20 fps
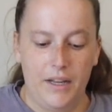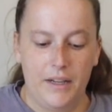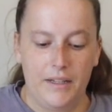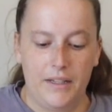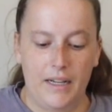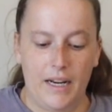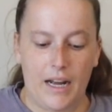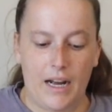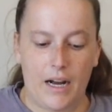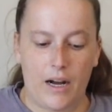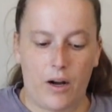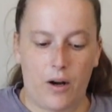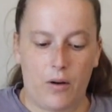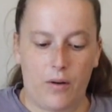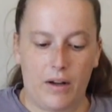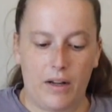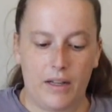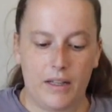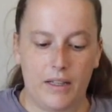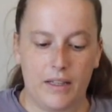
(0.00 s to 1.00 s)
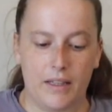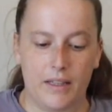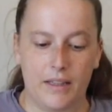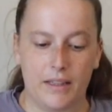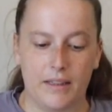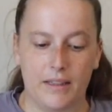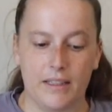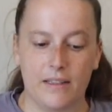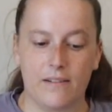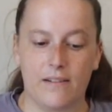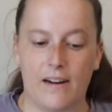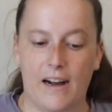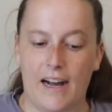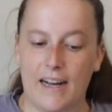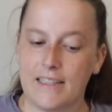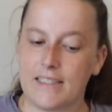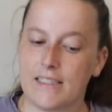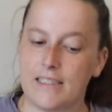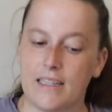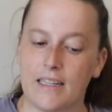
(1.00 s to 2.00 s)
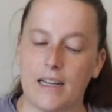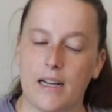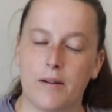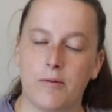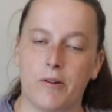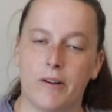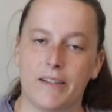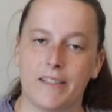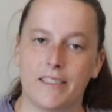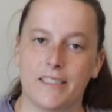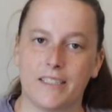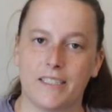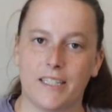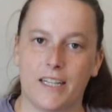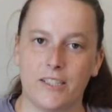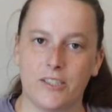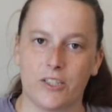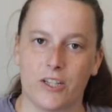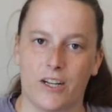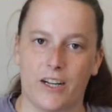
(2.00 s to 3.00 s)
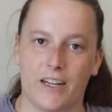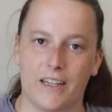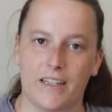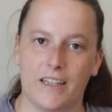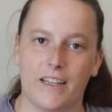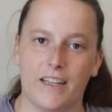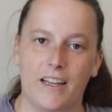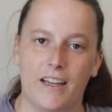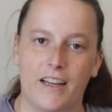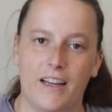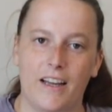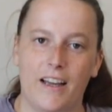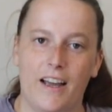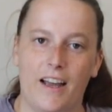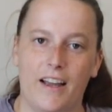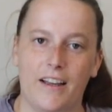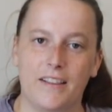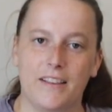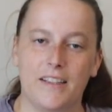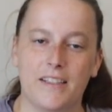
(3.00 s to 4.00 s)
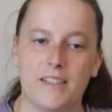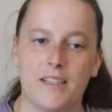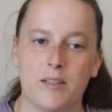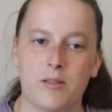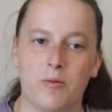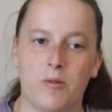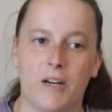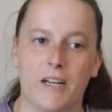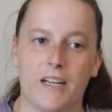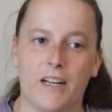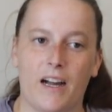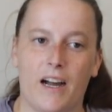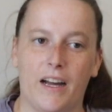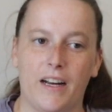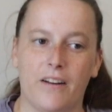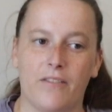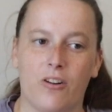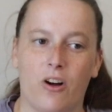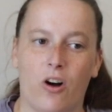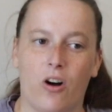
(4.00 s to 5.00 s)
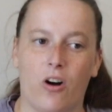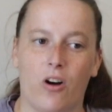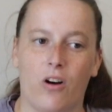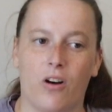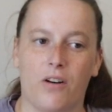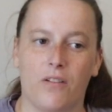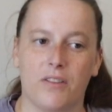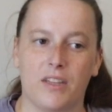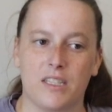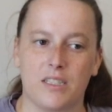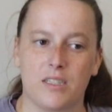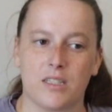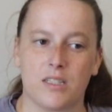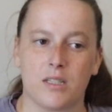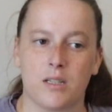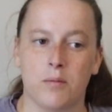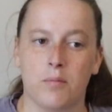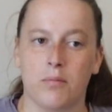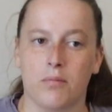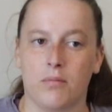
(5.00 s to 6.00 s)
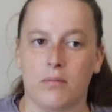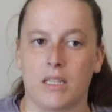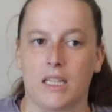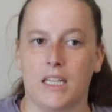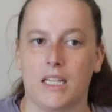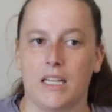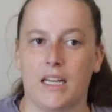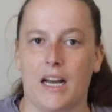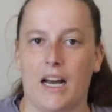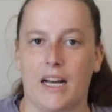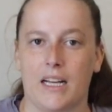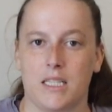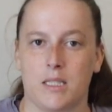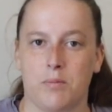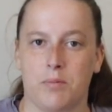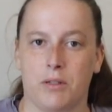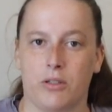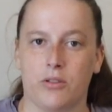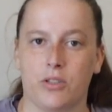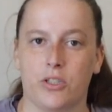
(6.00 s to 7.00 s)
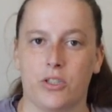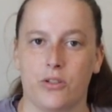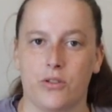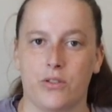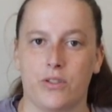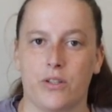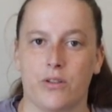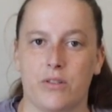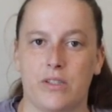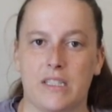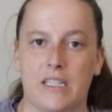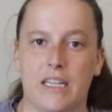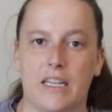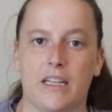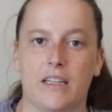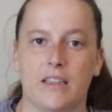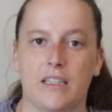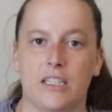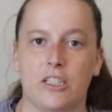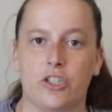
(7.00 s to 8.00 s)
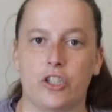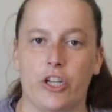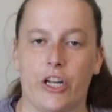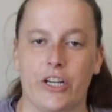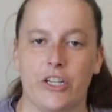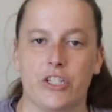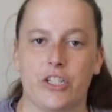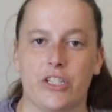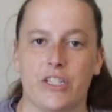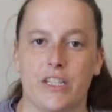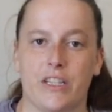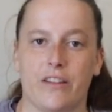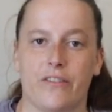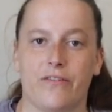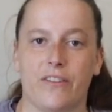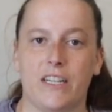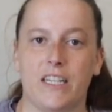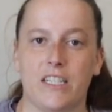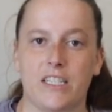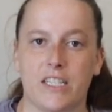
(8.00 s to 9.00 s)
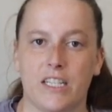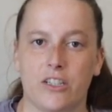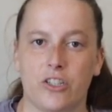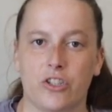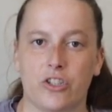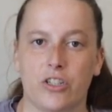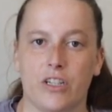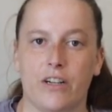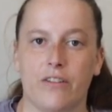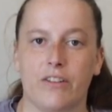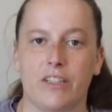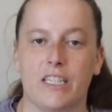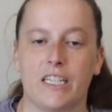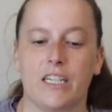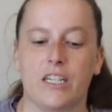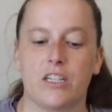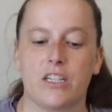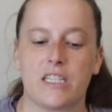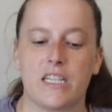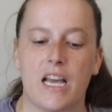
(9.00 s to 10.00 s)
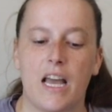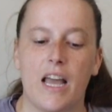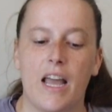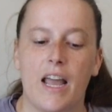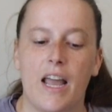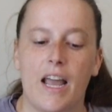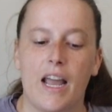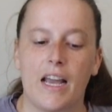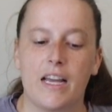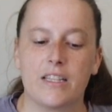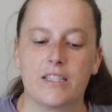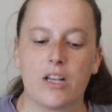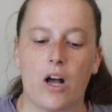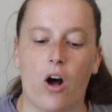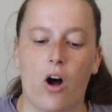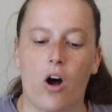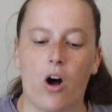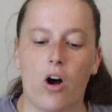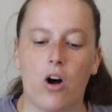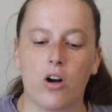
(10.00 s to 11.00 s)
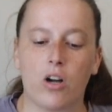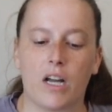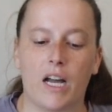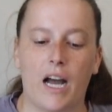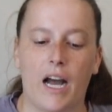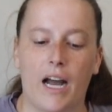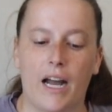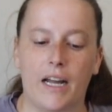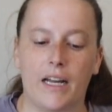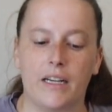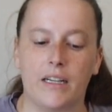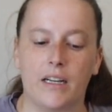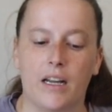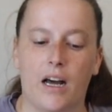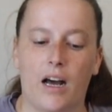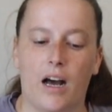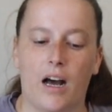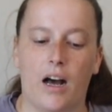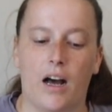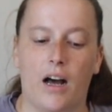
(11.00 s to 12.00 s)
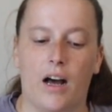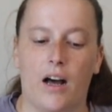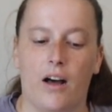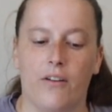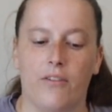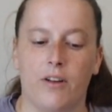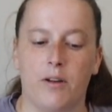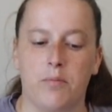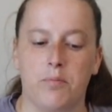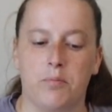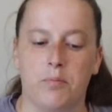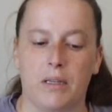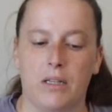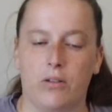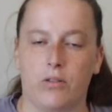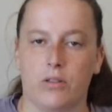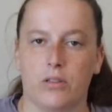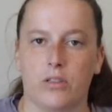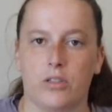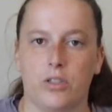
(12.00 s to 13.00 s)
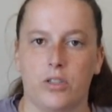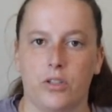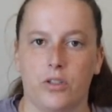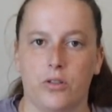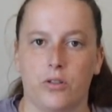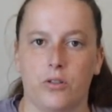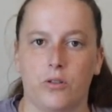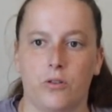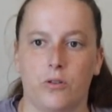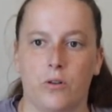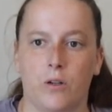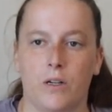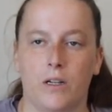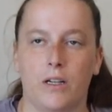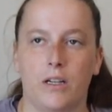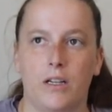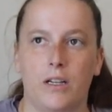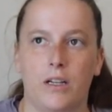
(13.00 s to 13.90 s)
Now, the last thing I wanted to touch on, and this is what kind of all of this to me has built to, so seeing the changes in the fitness industry over the years, it's all kind of built to